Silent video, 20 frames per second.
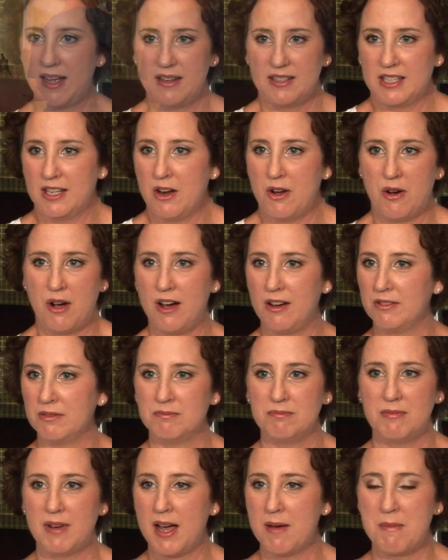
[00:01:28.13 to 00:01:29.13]
you know,
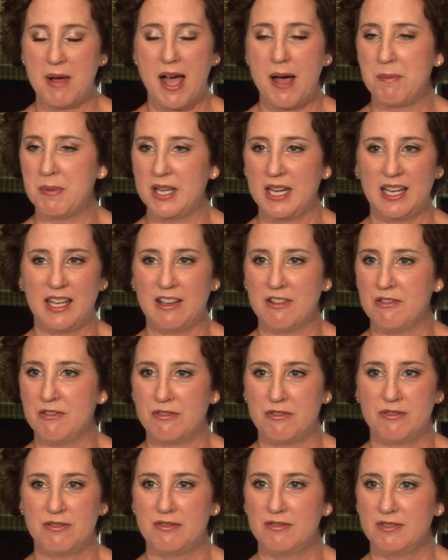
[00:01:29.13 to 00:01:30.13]
I'm happy to
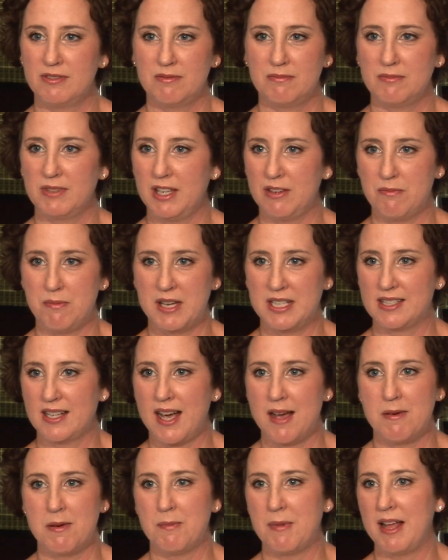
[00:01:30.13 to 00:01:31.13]
give my
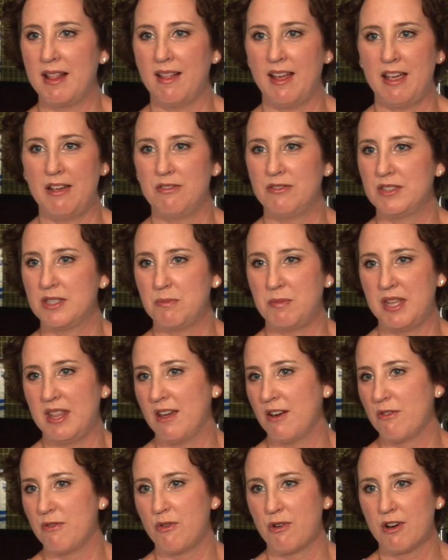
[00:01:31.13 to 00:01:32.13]
time and my life to be
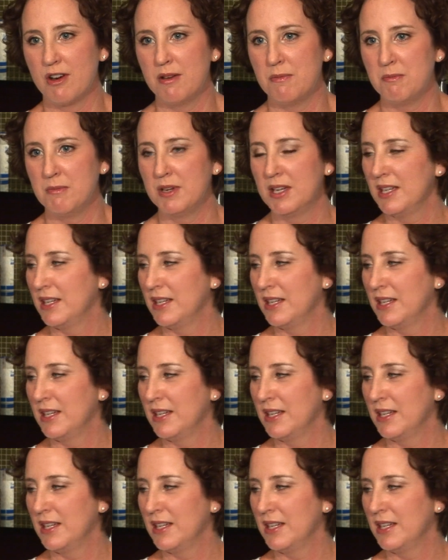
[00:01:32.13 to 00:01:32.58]
there for him,